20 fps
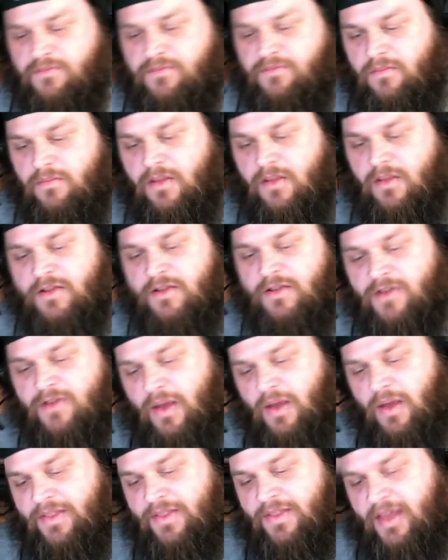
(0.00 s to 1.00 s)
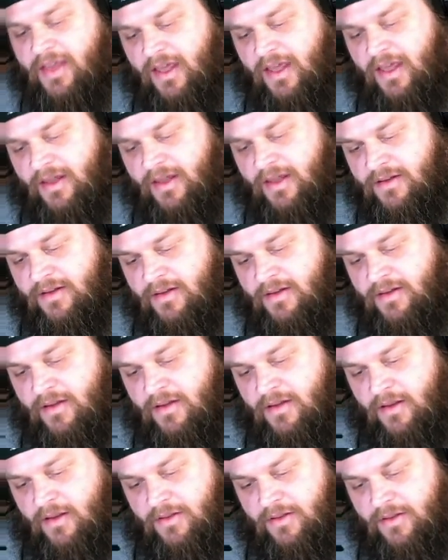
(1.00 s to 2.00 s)
So at the end, the
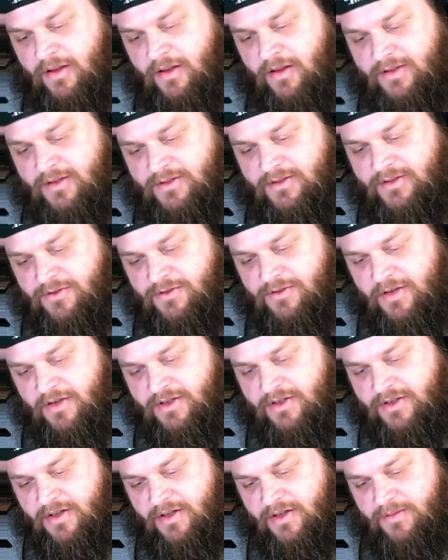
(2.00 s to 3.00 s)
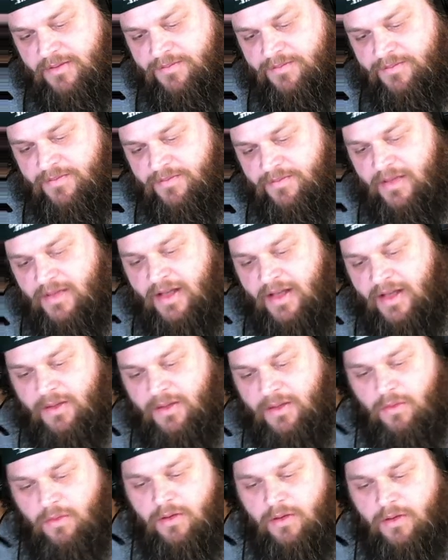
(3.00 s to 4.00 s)
concentration at
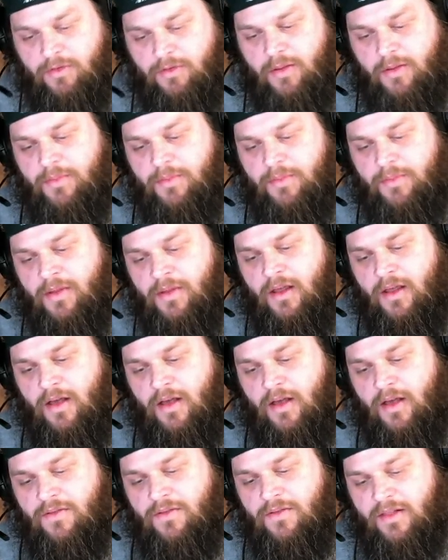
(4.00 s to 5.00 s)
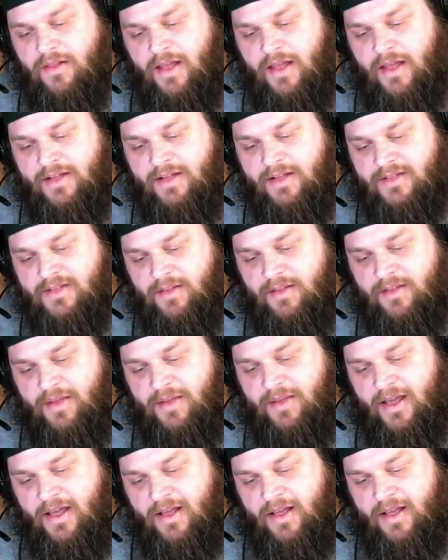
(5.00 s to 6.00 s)
equilibrium of the lead is going to be
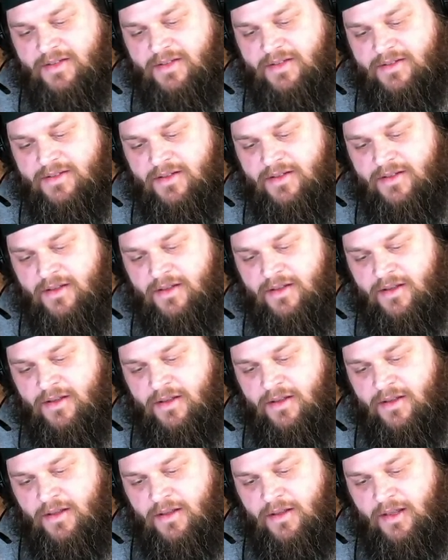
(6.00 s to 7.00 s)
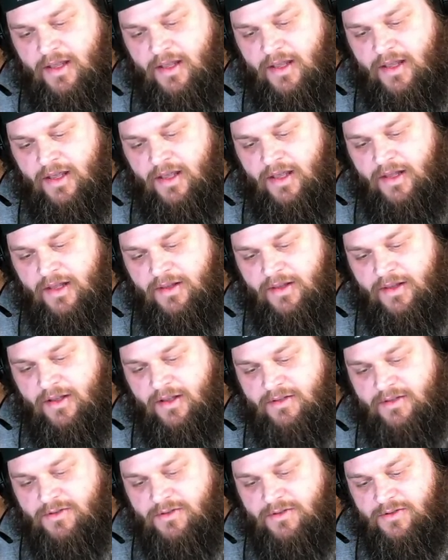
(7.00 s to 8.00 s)
X, and the
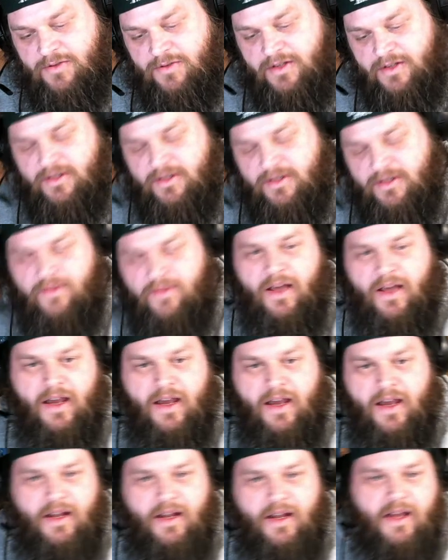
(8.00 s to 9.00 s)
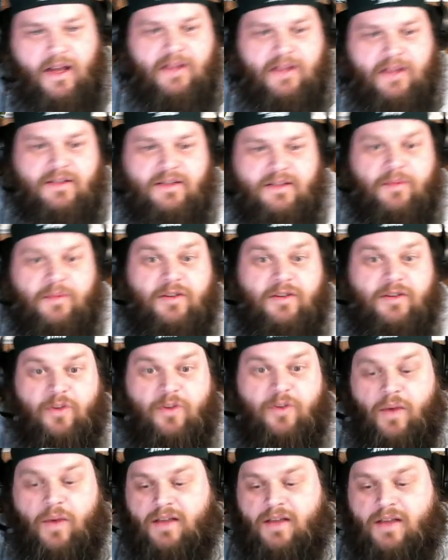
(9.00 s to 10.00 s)
concentration of the iodide is going to be
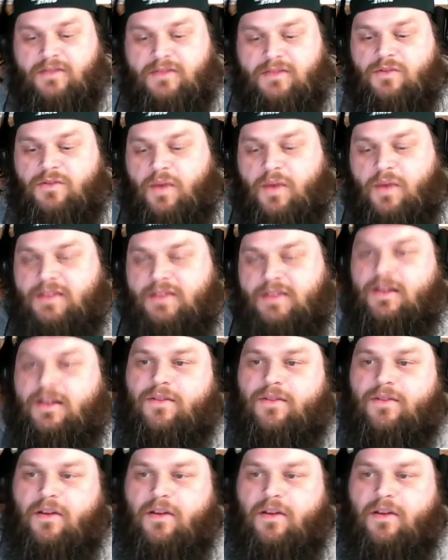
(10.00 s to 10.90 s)
2X, twice that value.